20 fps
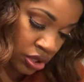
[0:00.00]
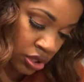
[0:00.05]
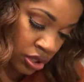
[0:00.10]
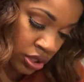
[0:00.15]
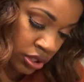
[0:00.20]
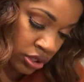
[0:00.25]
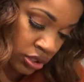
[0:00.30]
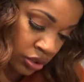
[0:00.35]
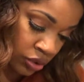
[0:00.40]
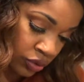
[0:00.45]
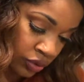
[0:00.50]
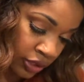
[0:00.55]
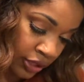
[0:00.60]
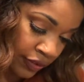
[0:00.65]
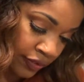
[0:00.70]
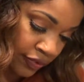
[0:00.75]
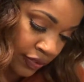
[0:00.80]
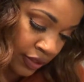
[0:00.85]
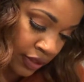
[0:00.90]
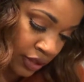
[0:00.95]
these little
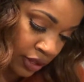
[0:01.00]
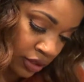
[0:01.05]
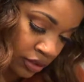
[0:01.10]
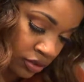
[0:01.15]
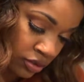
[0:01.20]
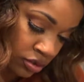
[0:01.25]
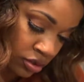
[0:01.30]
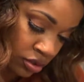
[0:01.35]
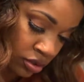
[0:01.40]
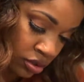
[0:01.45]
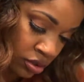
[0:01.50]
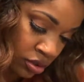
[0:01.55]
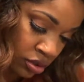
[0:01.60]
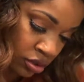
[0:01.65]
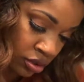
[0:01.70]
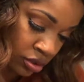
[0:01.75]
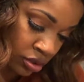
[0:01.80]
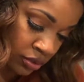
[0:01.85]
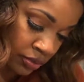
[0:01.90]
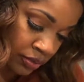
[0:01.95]
leaf things.
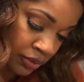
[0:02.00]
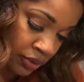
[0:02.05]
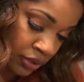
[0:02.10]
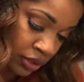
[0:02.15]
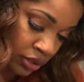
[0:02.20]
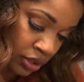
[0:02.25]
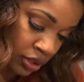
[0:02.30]
I